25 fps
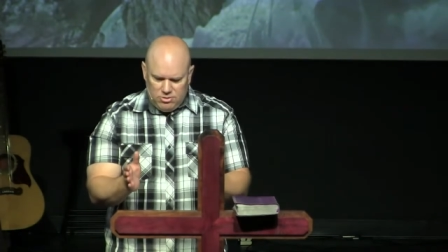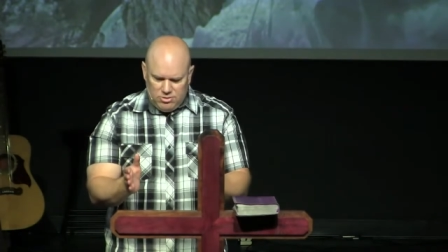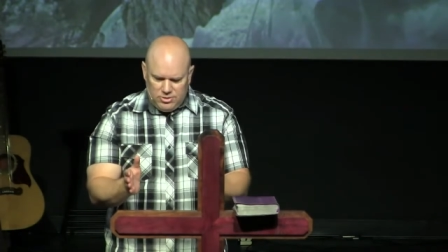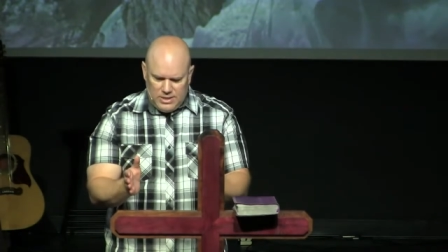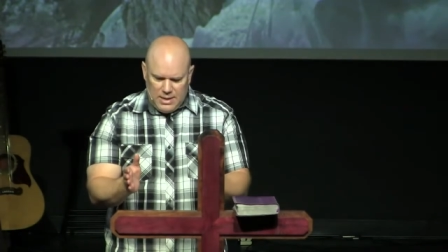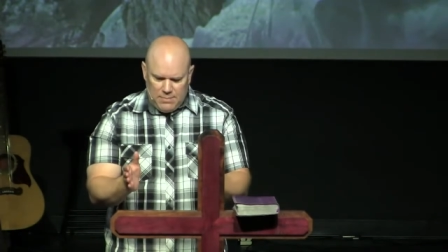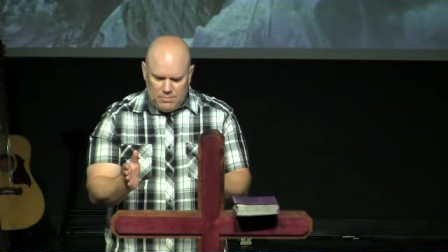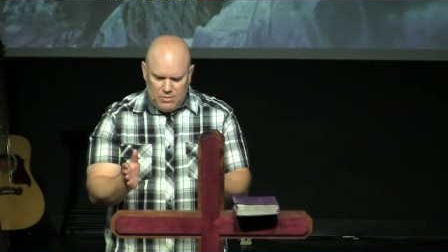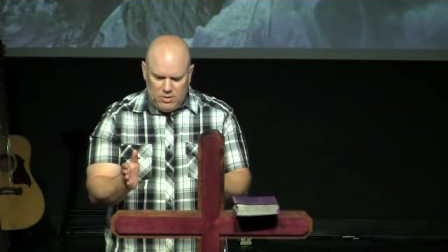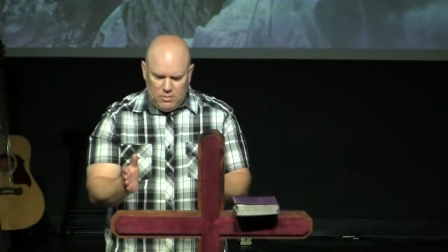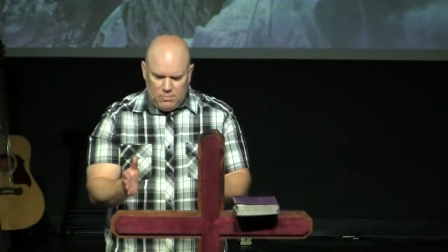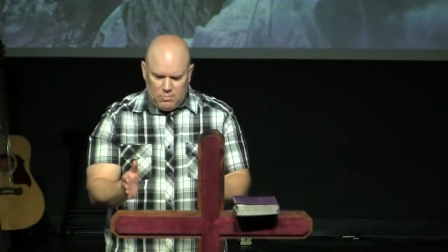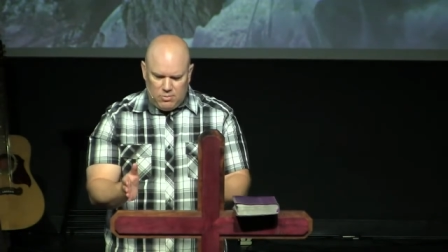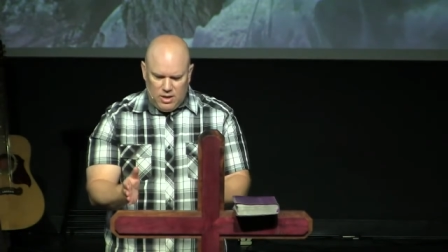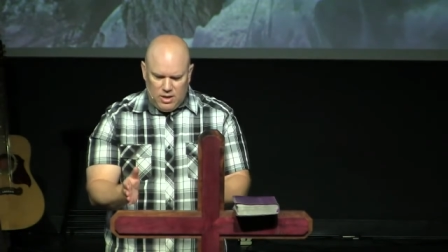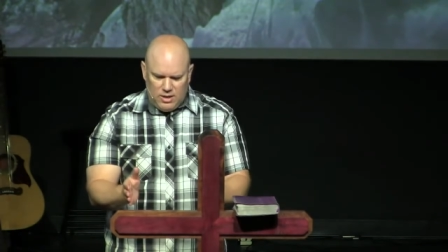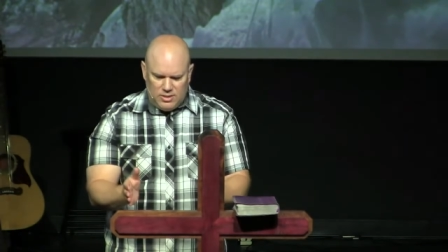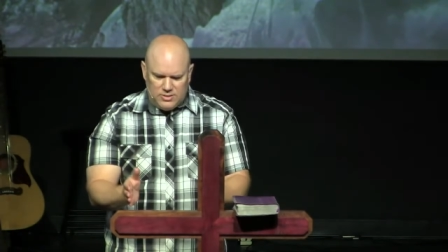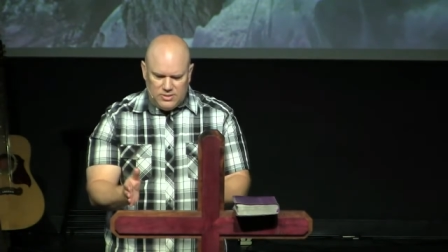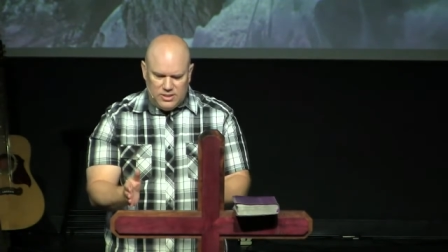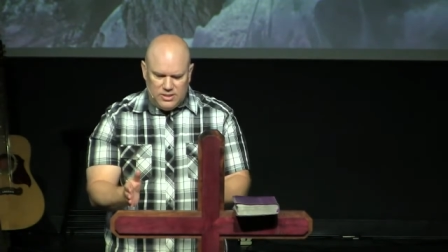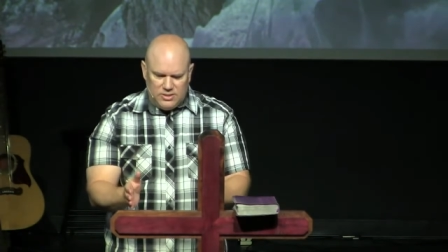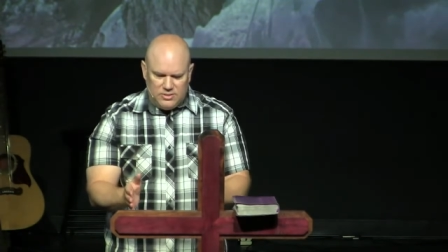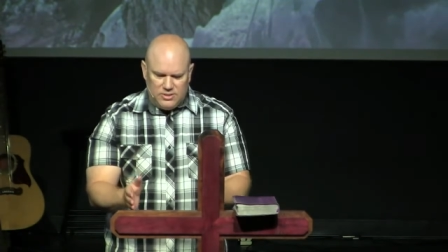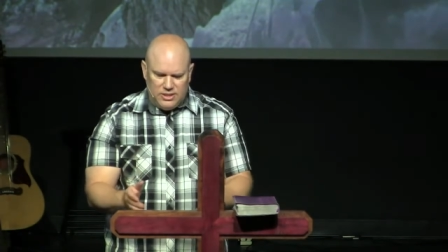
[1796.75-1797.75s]
step in the
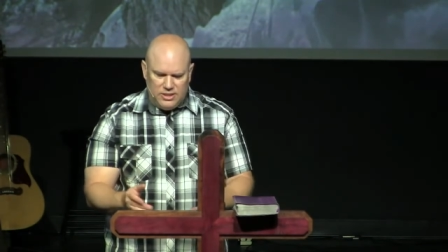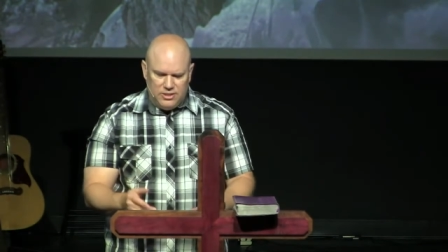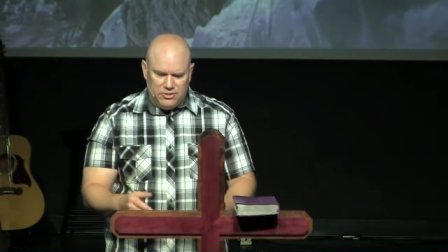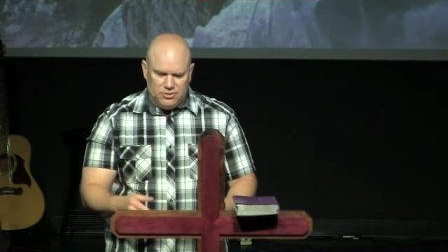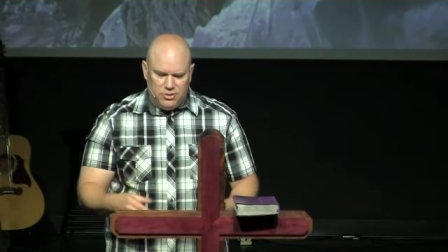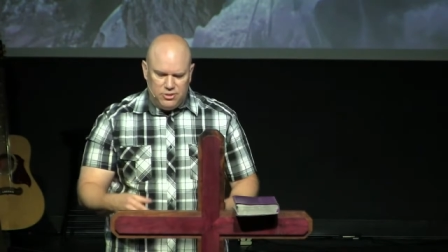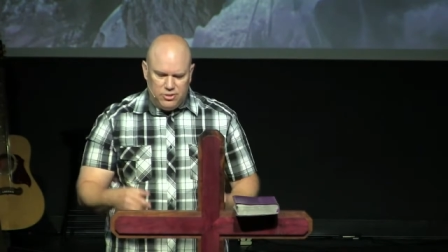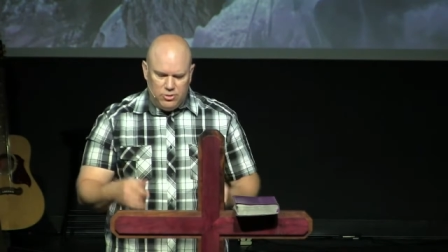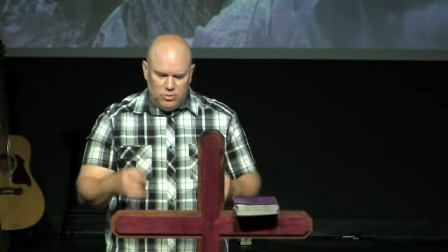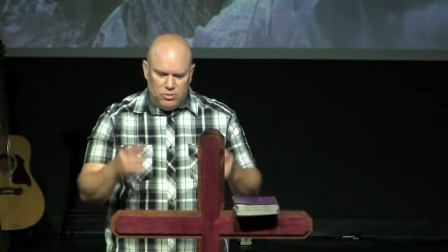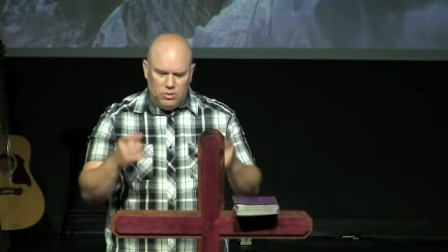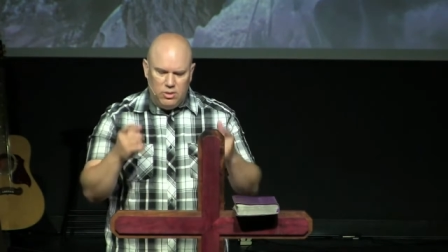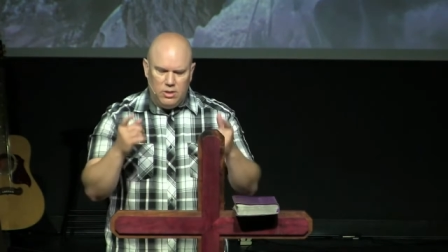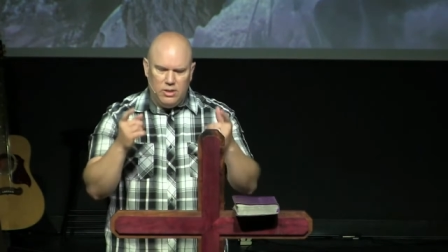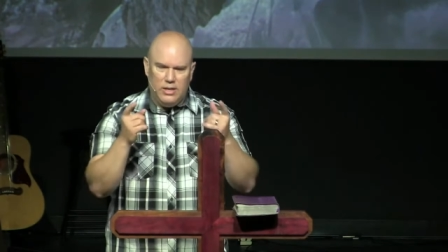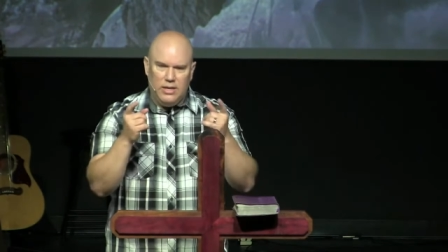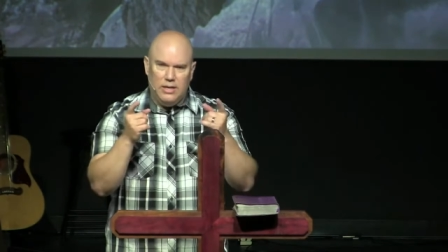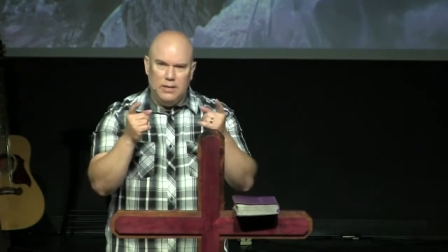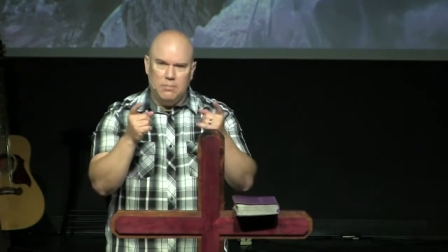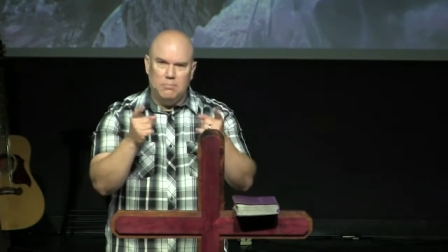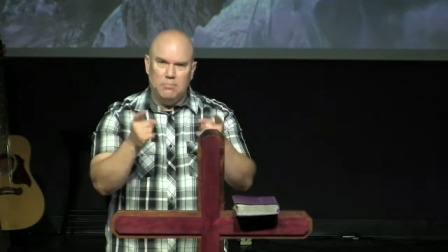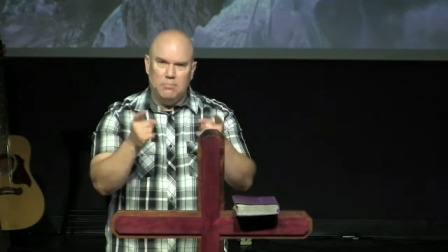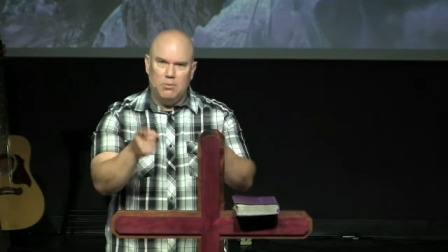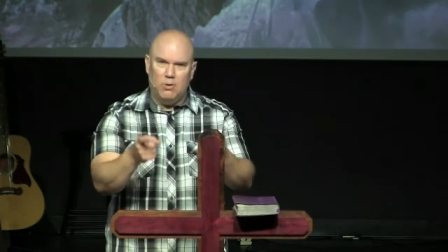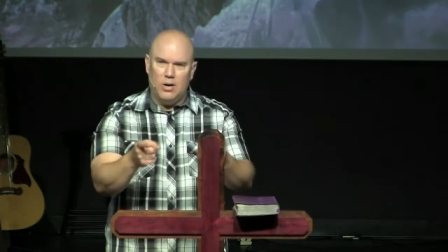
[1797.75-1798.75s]
process is to
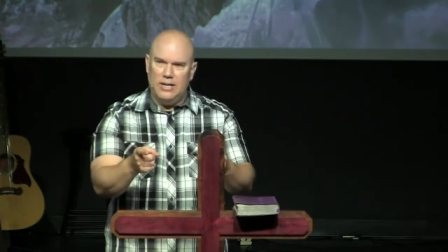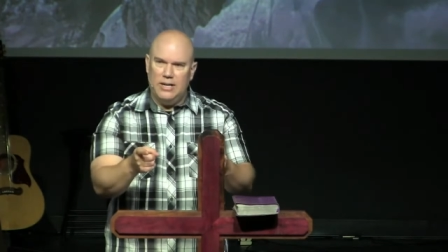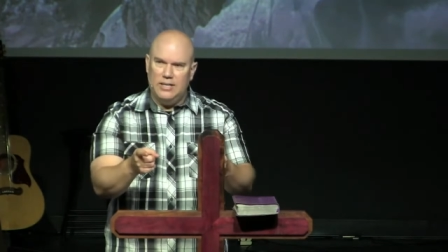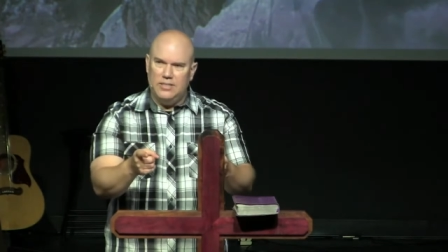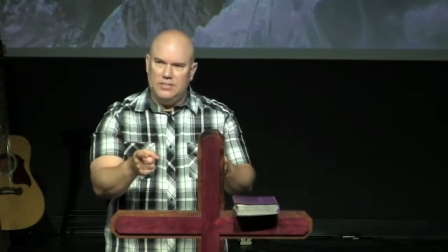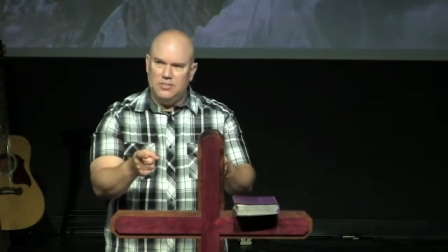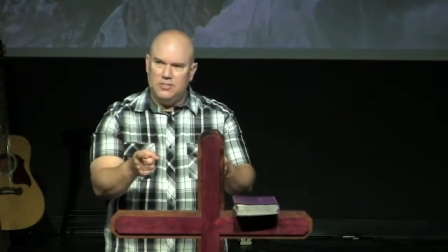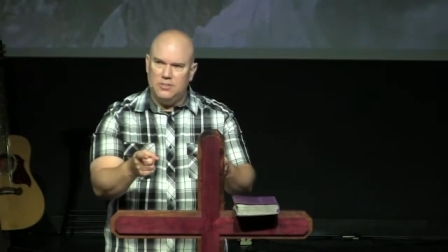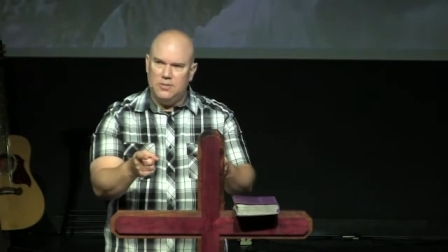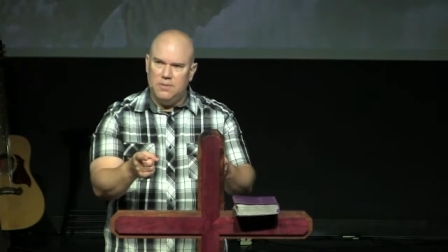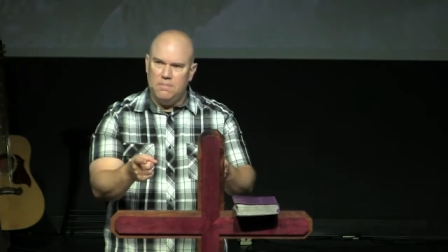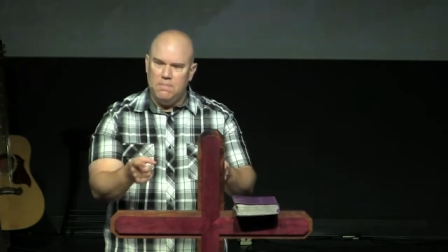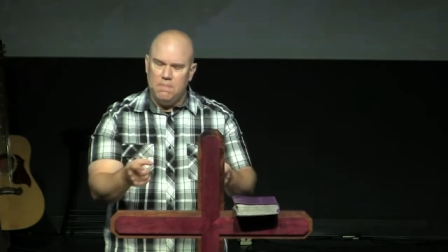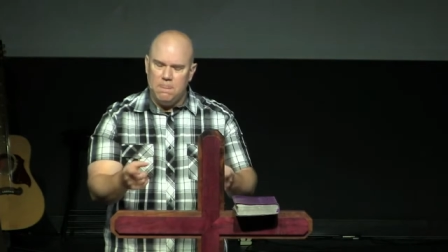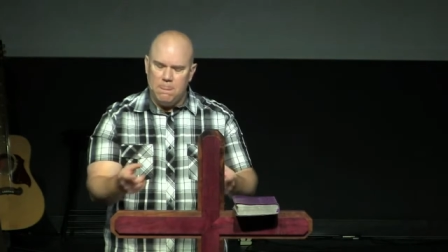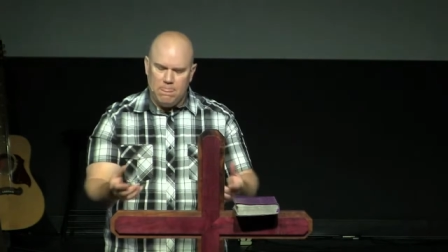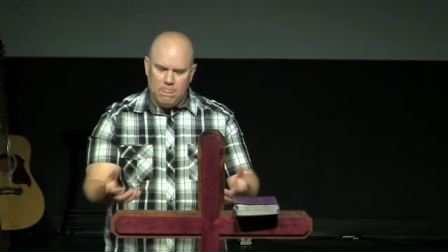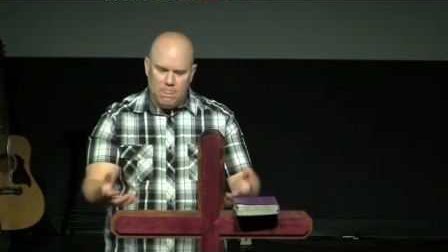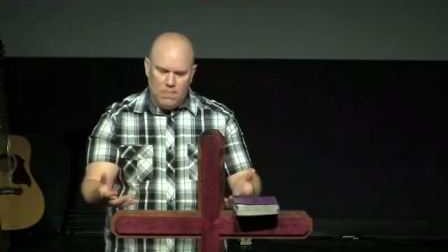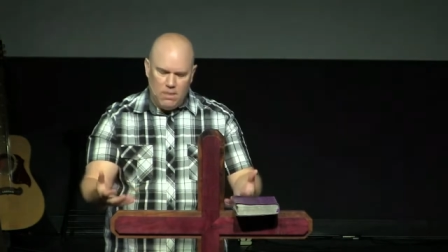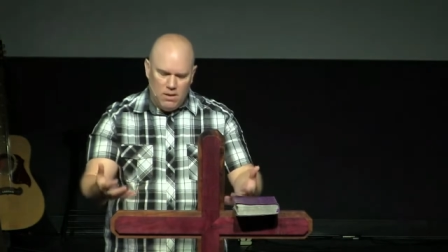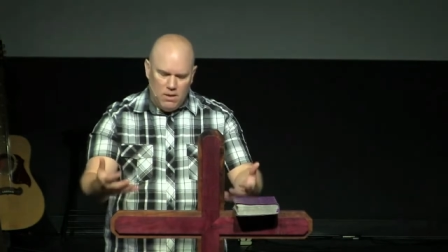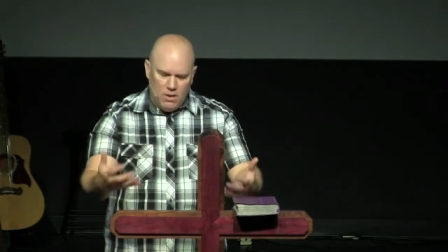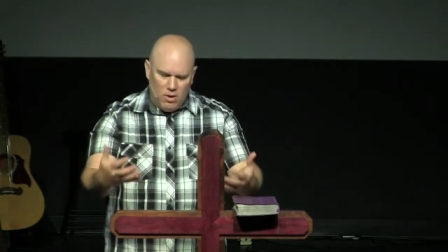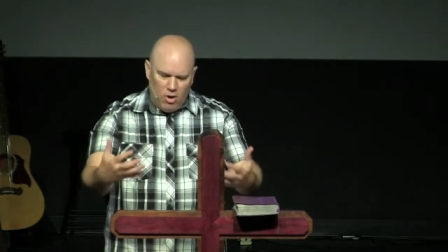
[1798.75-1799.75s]
embrace
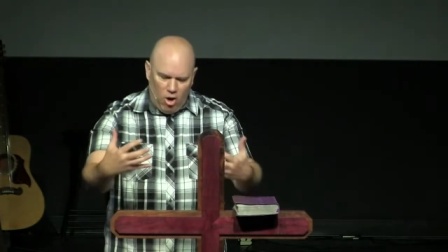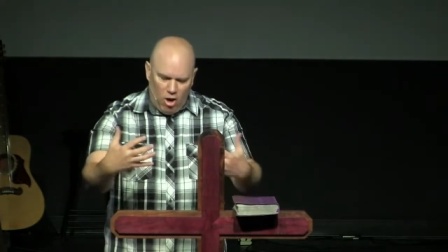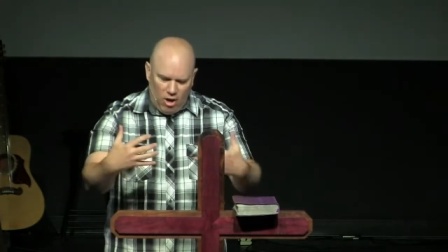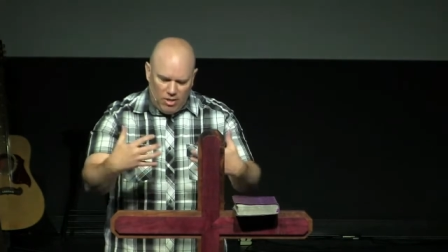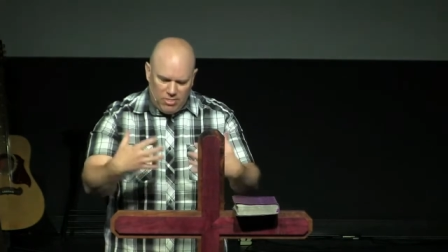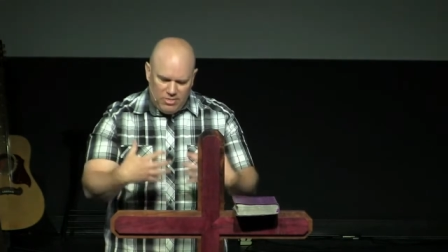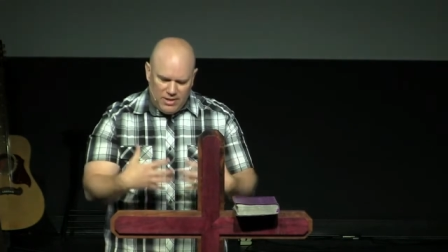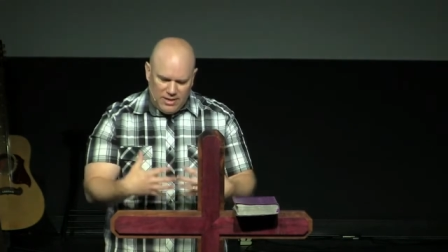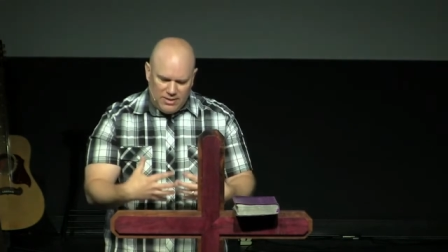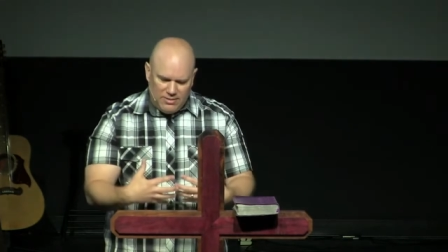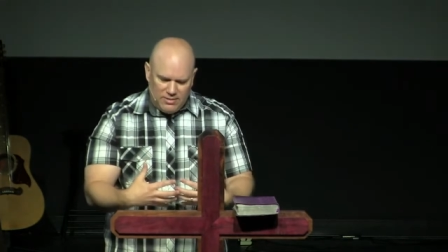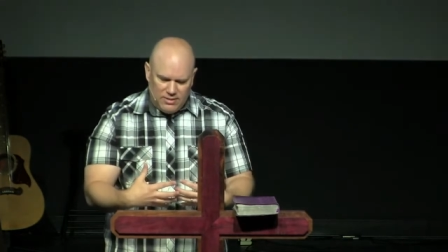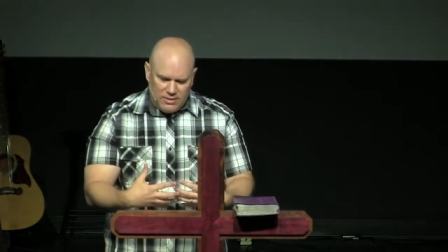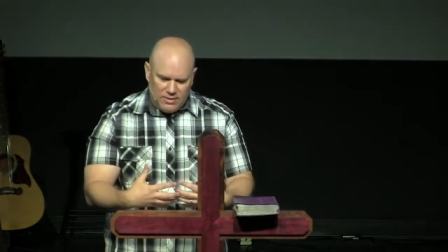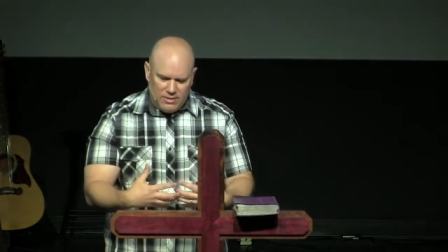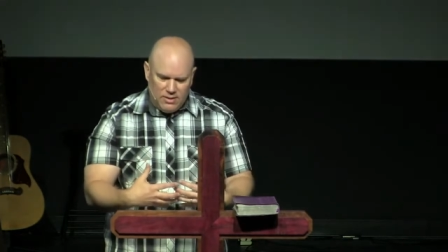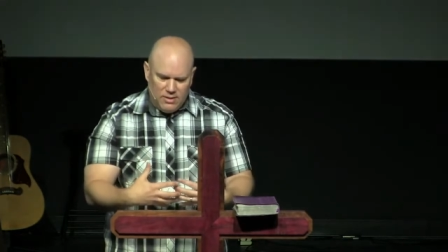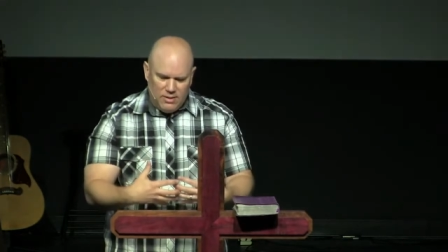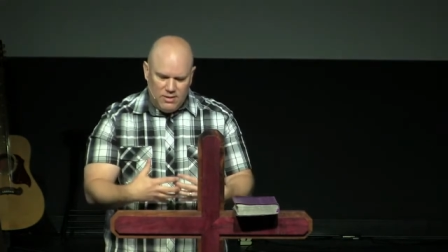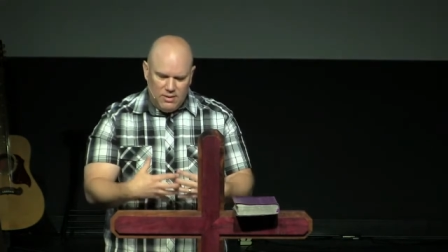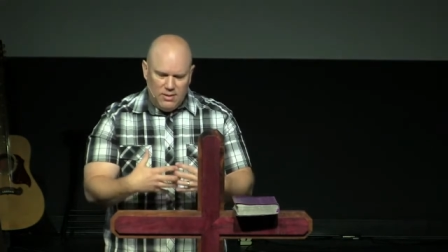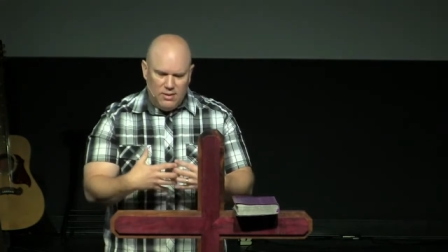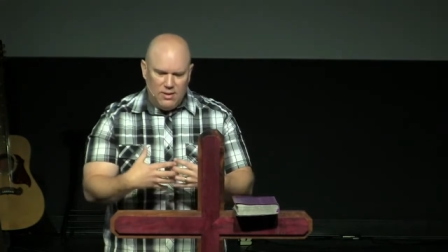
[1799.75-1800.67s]
authentic